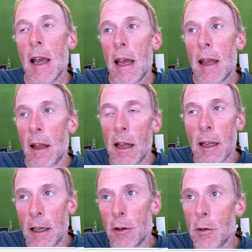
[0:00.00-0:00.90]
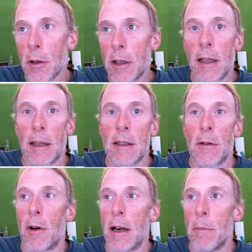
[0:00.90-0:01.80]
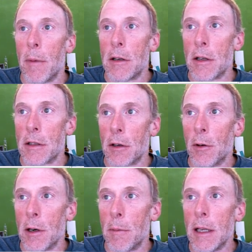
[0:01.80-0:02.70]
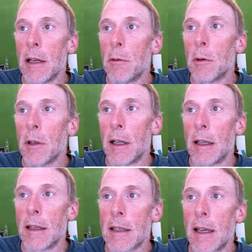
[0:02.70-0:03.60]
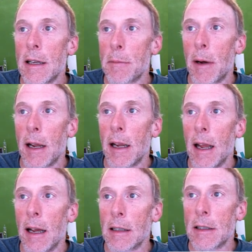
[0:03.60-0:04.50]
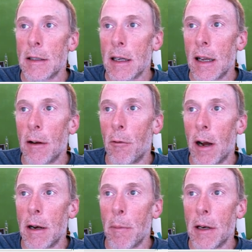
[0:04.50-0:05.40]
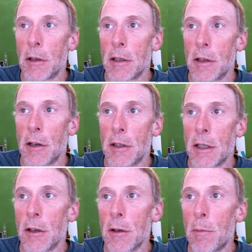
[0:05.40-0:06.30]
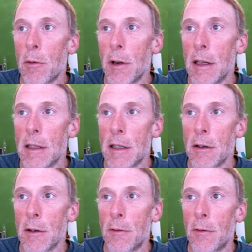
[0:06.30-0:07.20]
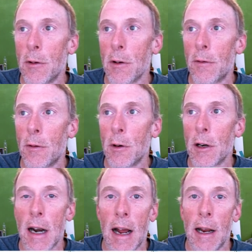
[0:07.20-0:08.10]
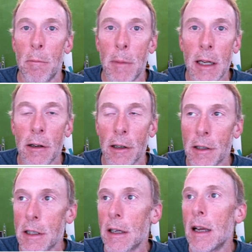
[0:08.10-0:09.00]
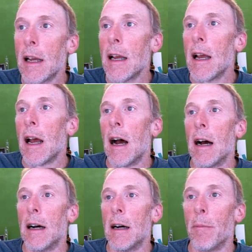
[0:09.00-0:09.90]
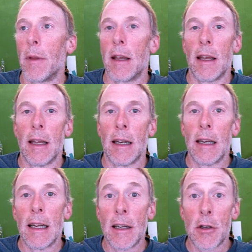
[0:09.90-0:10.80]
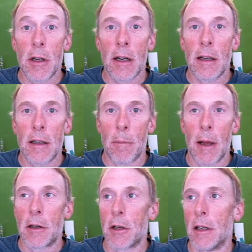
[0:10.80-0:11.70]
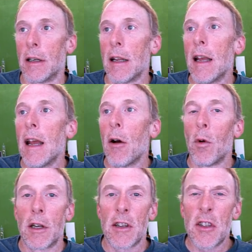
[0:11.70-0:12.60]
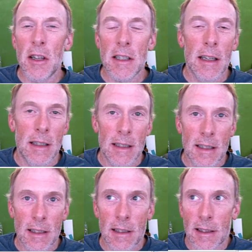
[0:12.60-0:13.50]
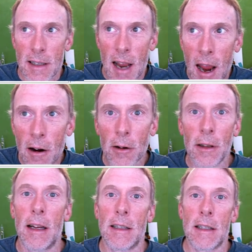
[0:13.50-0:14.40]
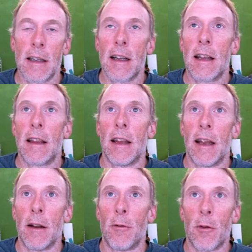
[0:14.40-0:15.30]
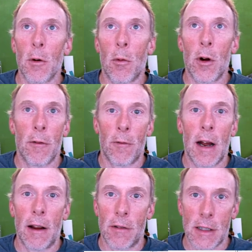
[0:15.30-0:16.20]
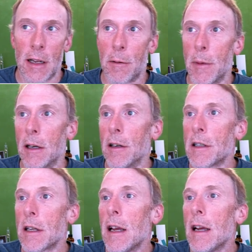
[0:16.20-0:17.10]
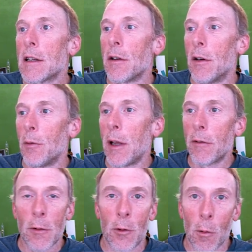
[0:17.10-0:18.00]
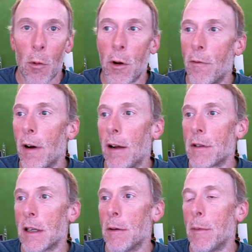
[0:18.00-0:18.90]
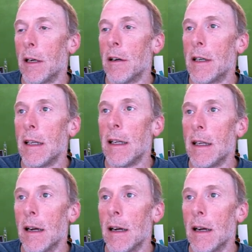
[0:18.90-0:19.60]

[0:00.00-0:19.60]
Usually the X and Y dimensions are going to be equal. In this case, my X and y dimensions are 0.0449 meters um, in each dimension, which is just a hair less than 4.5 centimeters. So we have a 4.5 centimeter DEM.